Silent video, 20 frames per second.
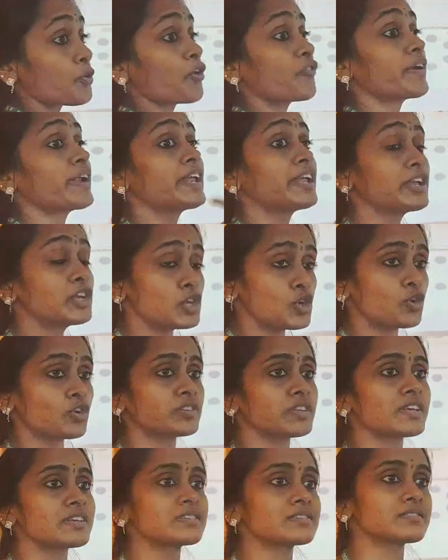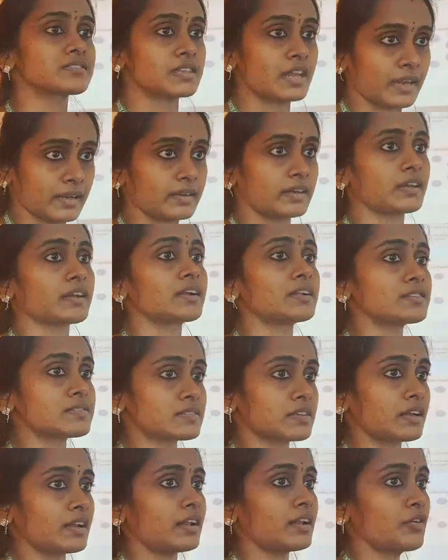providing you the technical
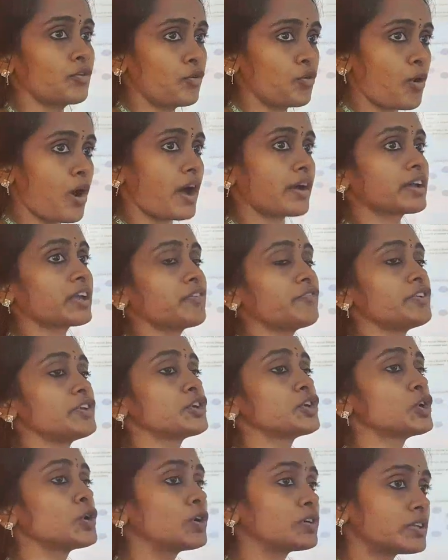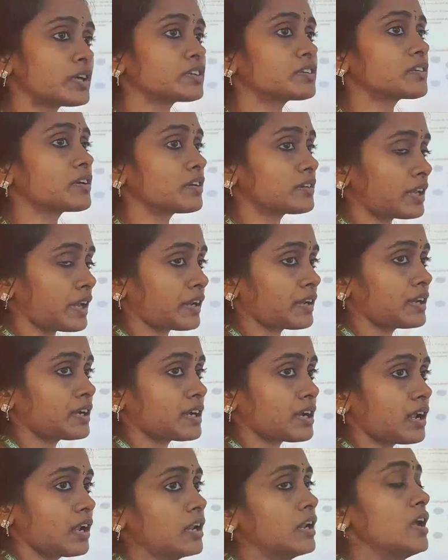skill, who are giving you the
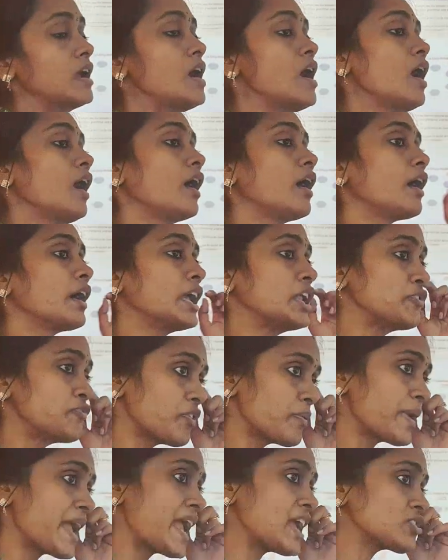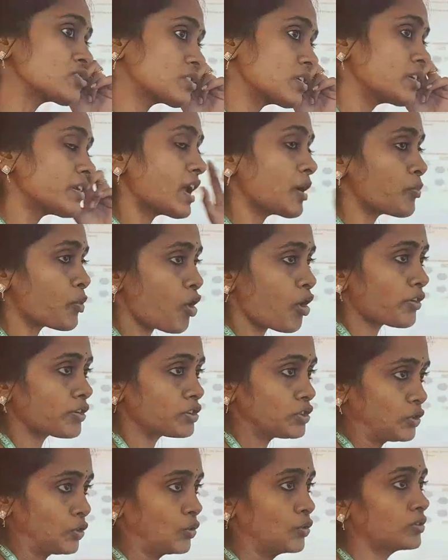technical information
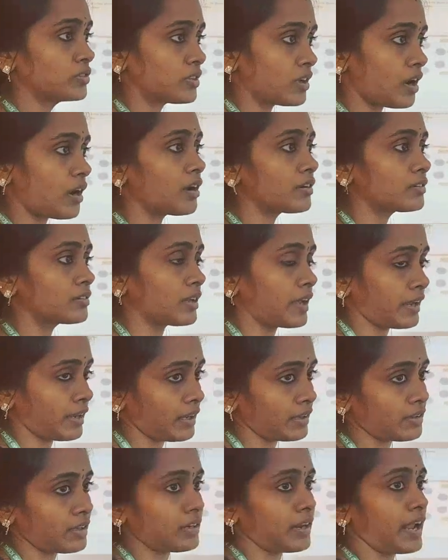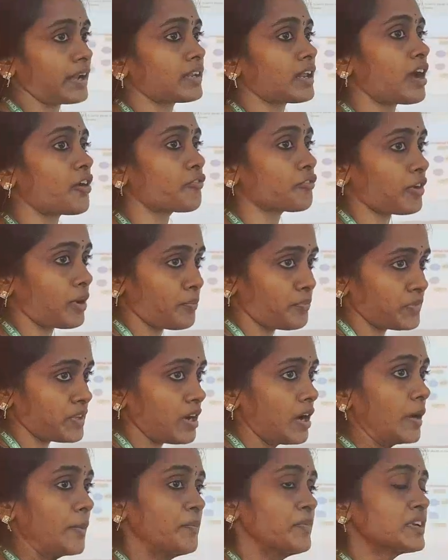about you, the taking the data from
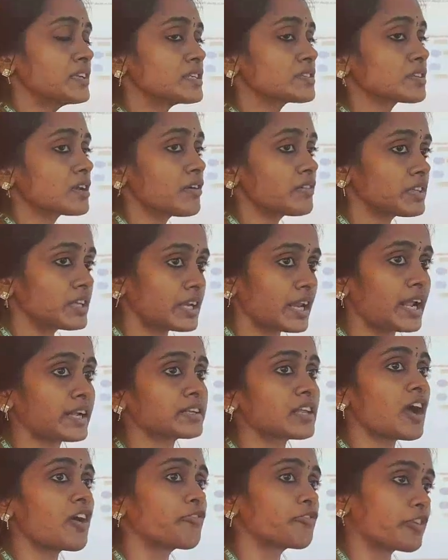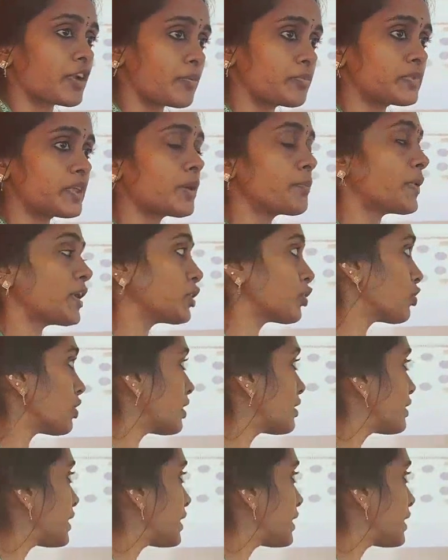the discover the data from the particular